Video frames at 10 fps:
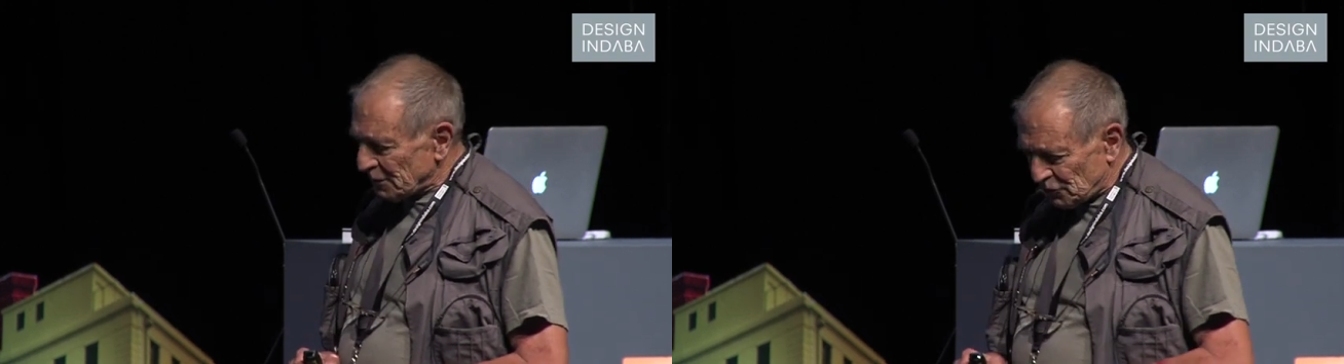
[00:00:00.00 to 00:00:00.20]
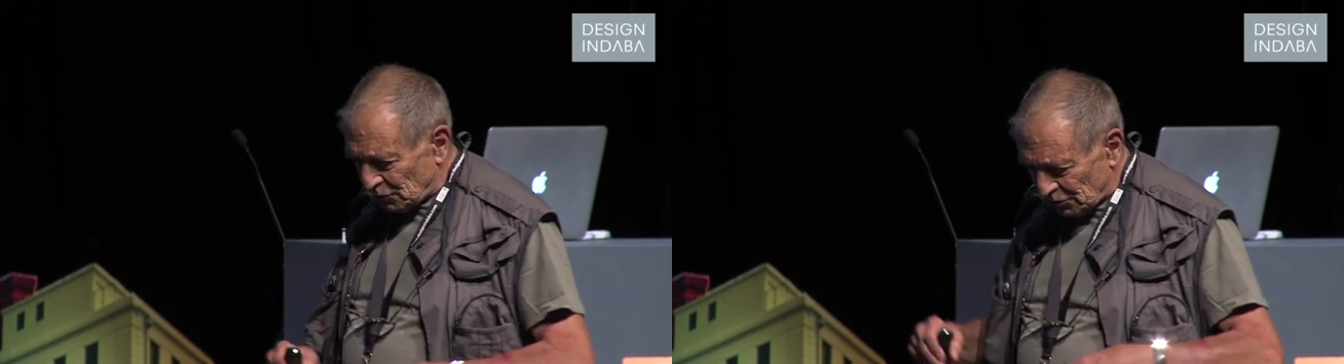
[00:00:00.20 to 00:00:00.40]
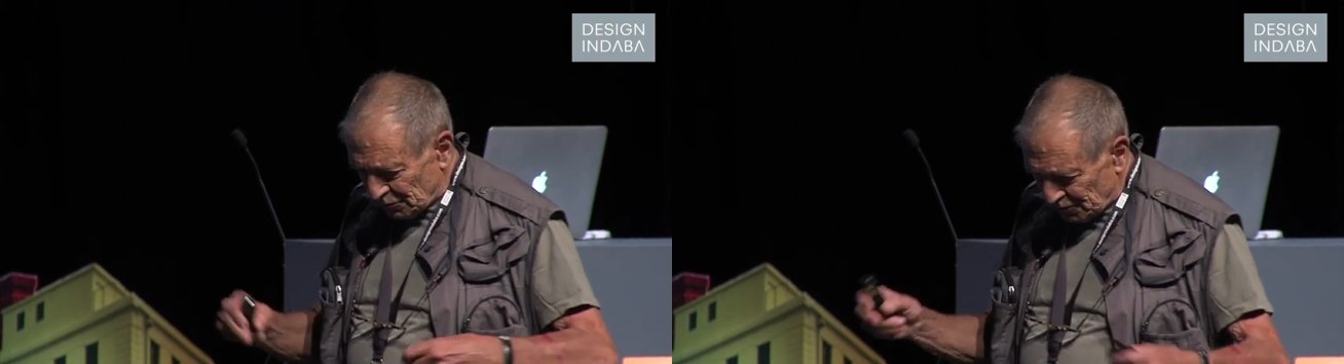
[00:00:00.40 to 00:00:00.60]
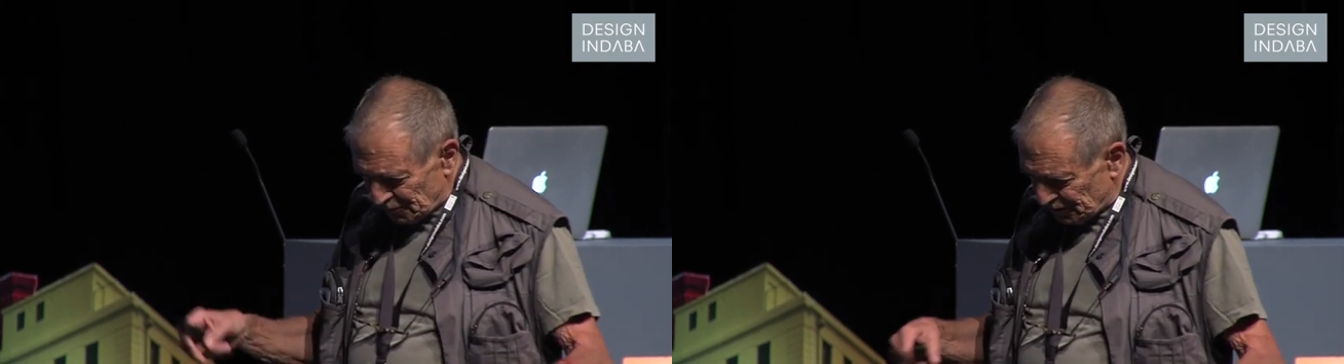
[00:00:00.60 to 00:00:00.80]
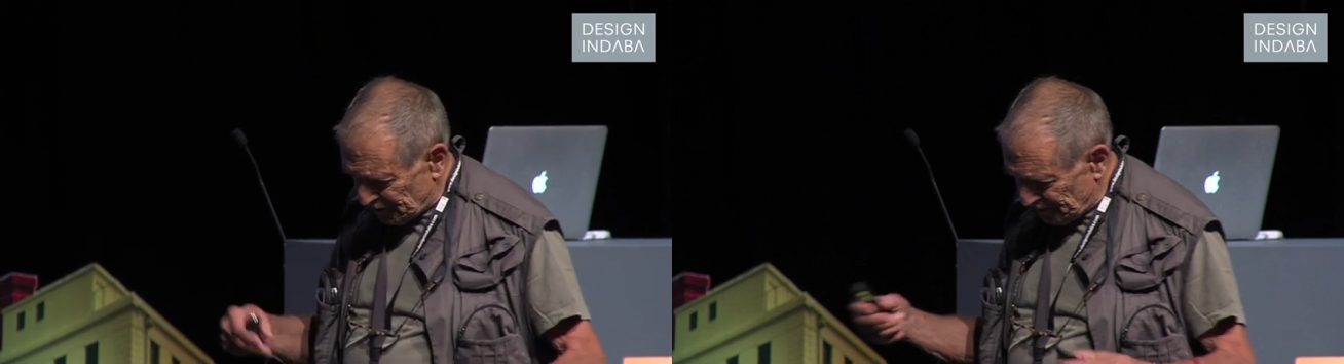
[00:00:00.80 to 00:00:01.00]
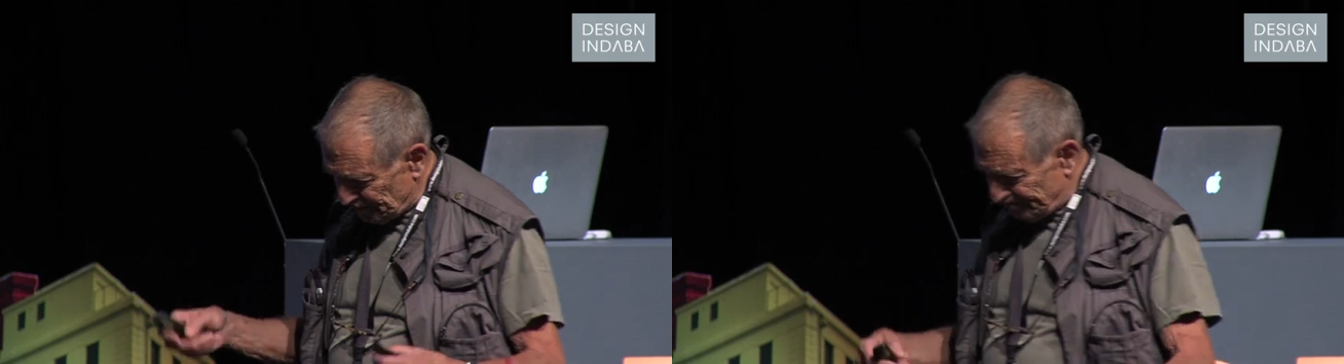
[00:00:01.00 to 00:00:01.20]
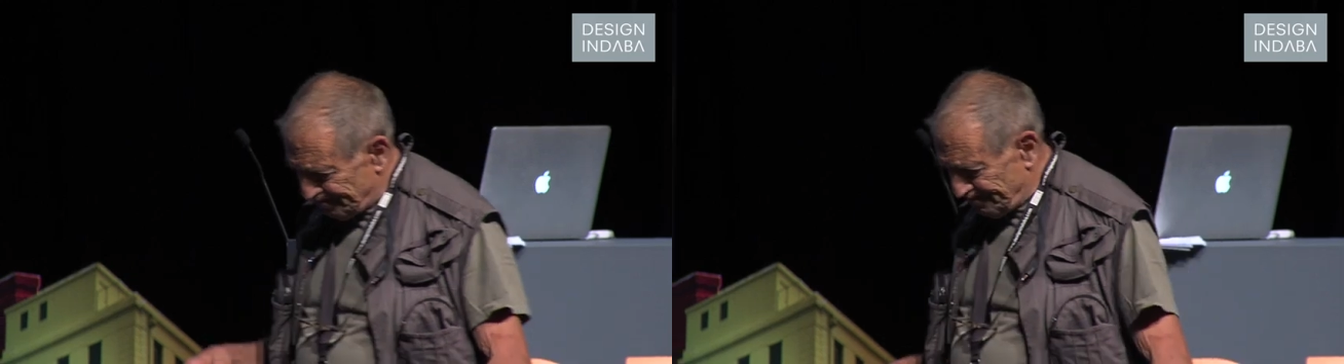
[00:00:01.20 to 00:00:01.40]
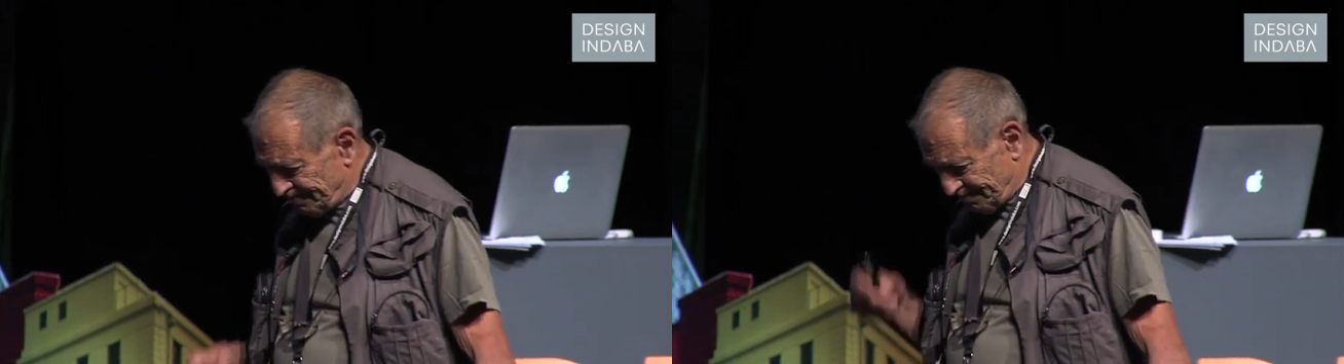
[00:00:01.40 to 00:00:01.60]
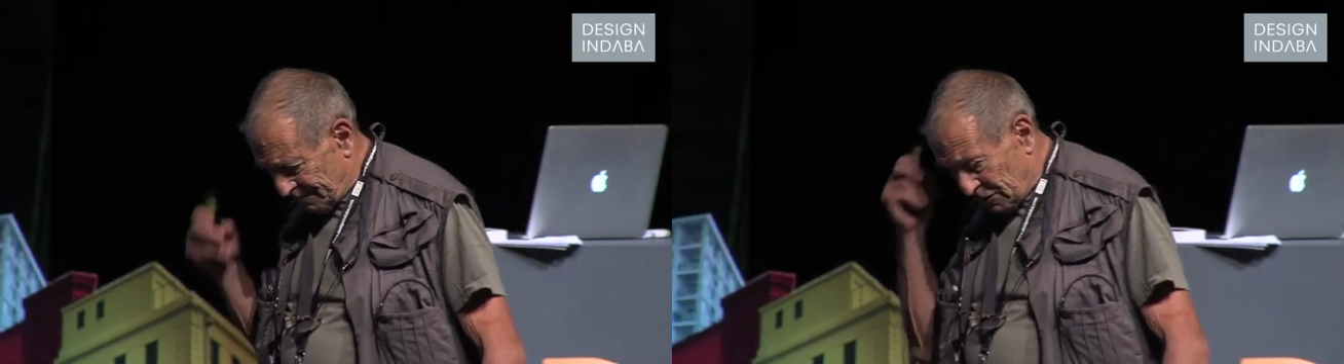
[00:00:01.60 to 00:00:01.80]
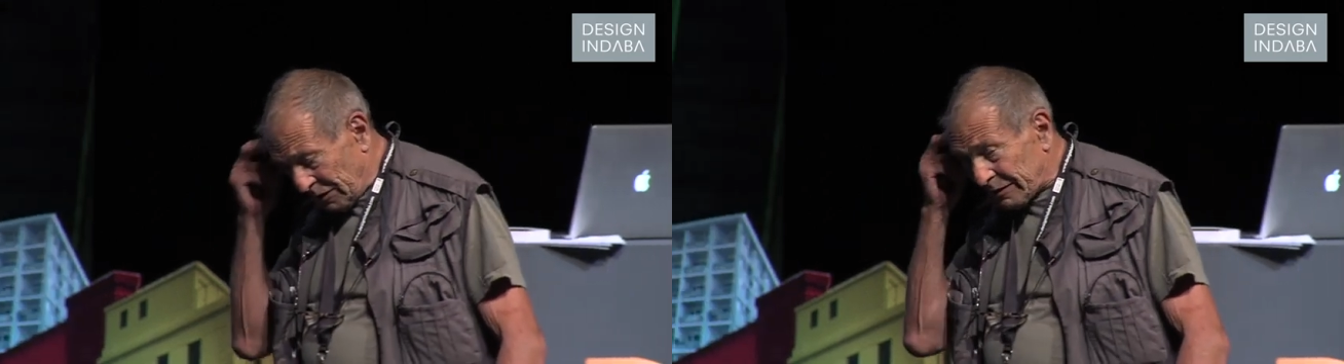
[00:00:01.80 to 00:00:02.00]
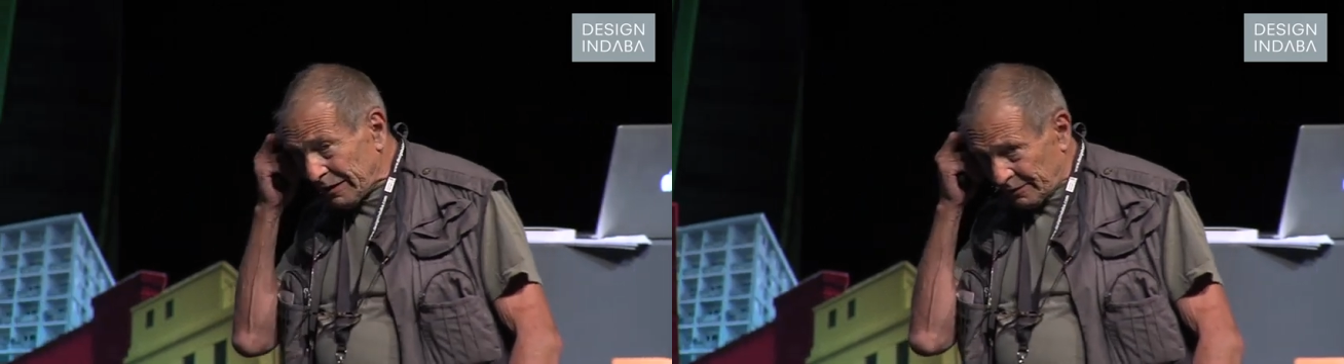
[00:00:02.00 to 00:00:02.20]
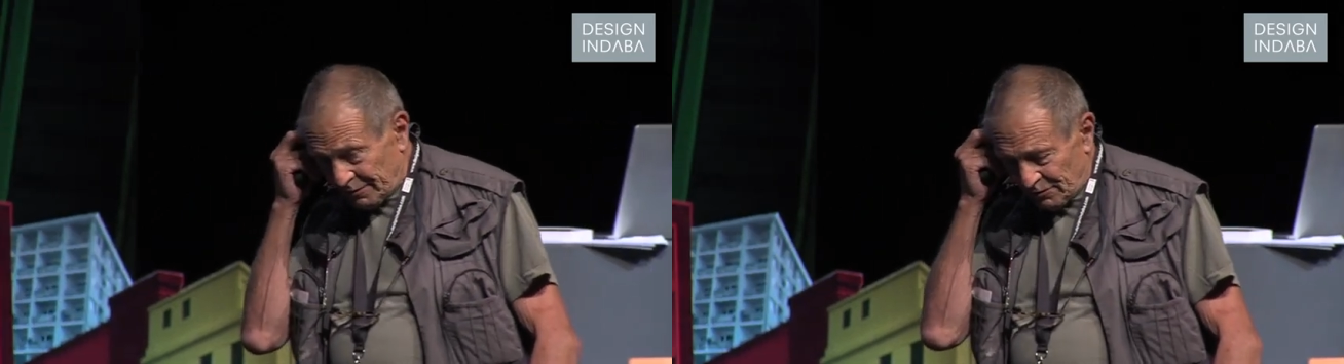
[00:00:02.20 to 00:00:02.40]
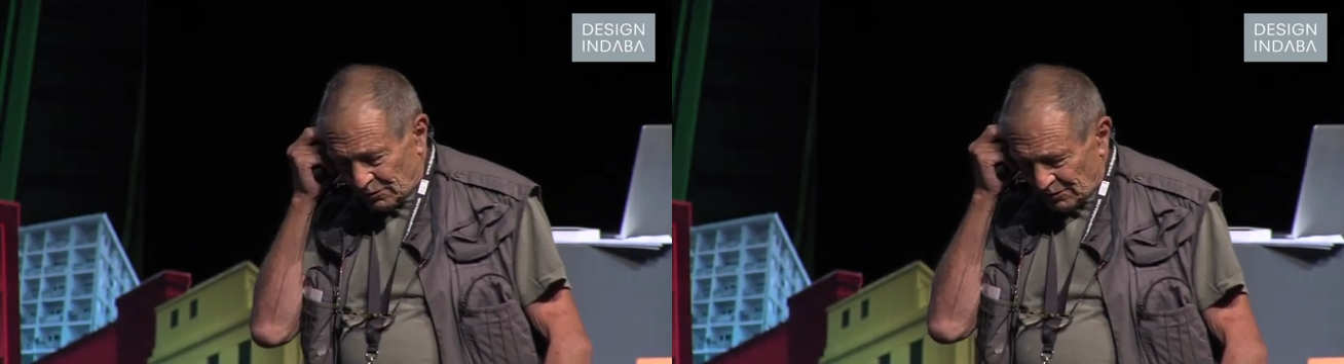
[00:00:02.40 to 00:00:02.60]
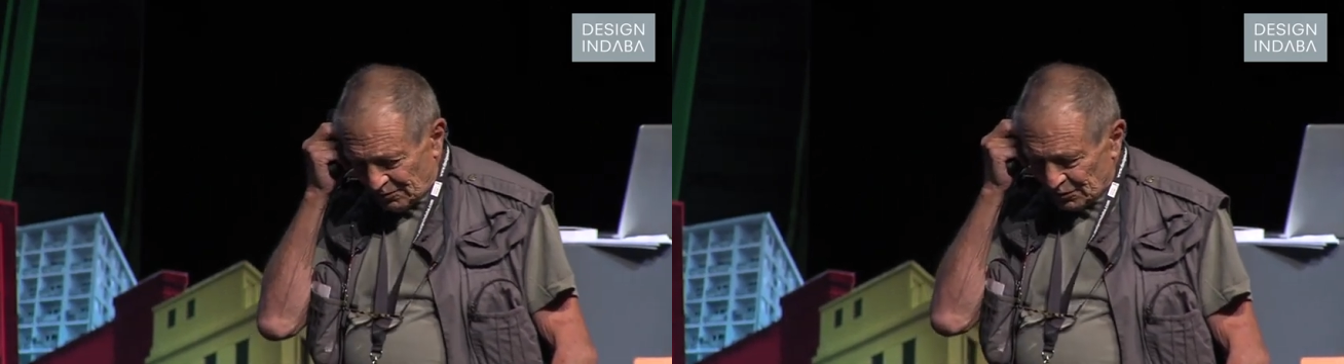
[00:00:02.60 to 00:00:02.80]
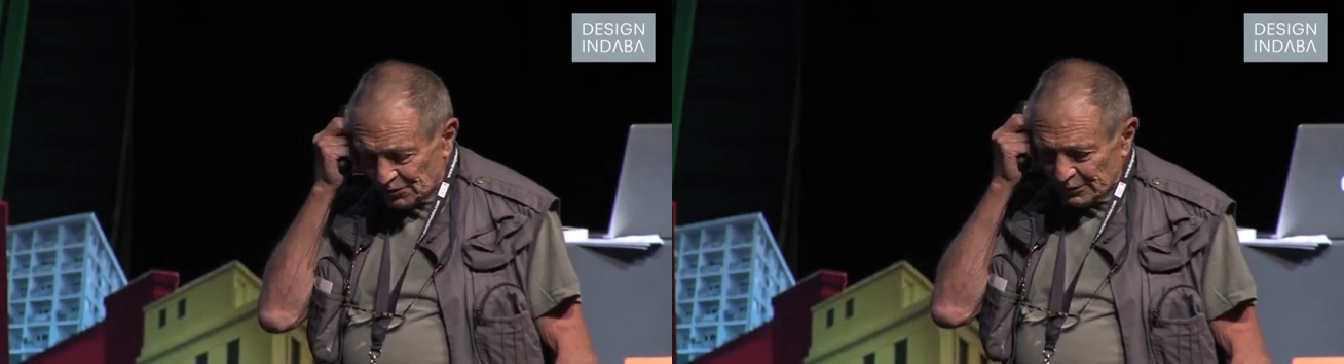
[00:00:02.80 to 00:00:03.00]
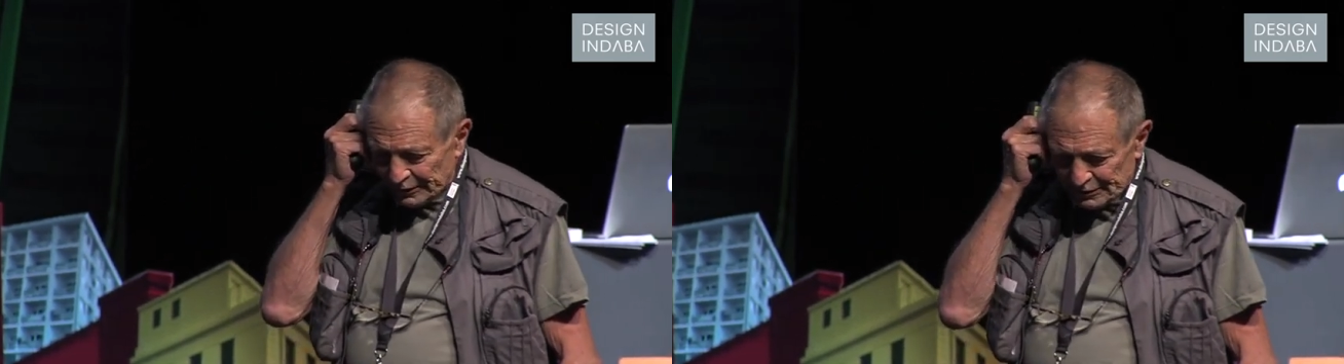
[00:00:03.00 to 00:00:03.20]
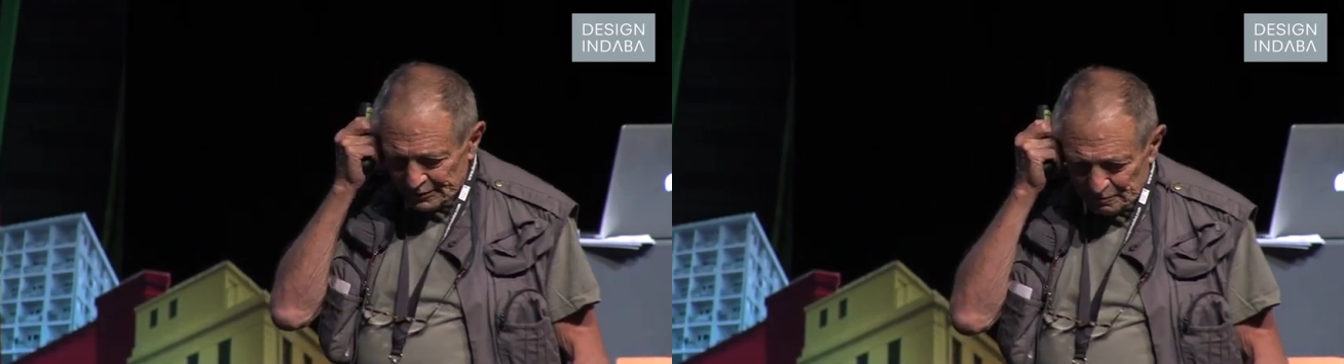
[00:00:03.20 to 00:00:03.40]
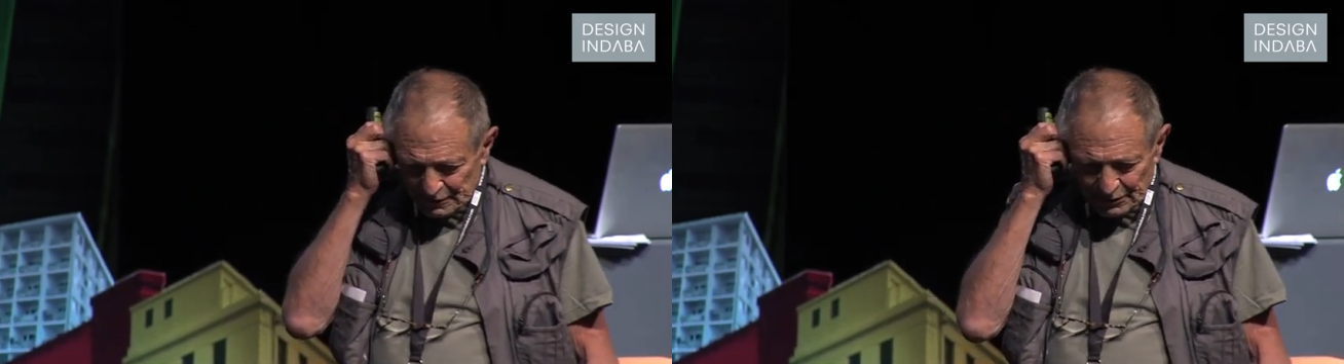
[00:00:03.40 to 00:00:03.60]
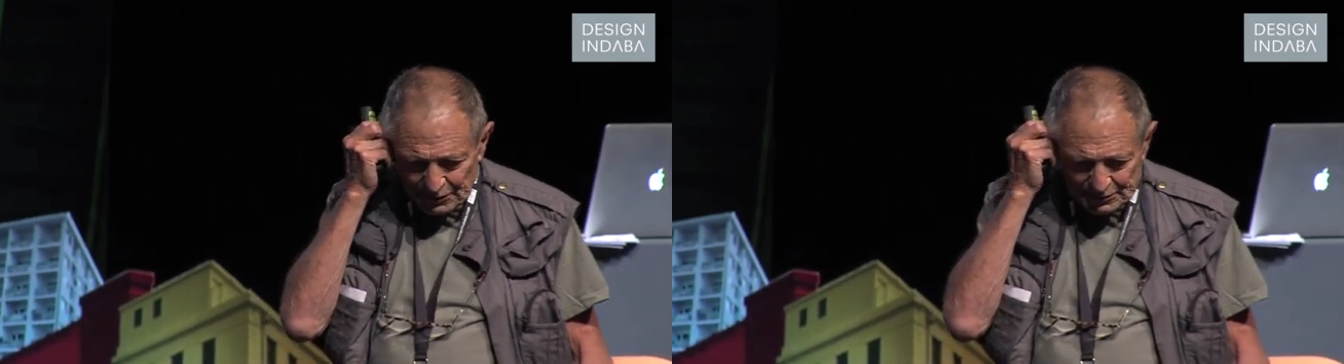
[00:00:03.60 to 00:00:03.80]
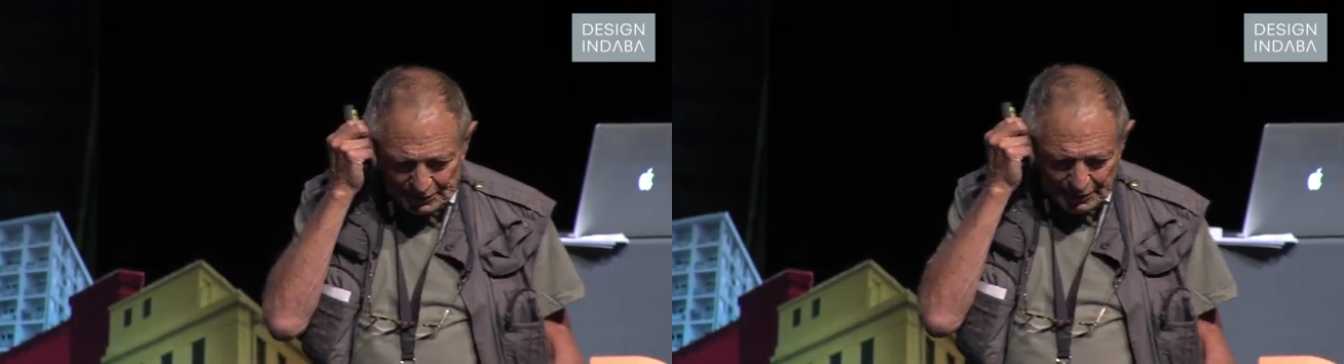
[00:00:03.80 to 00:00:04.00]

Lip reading: a sort of technique for doing this because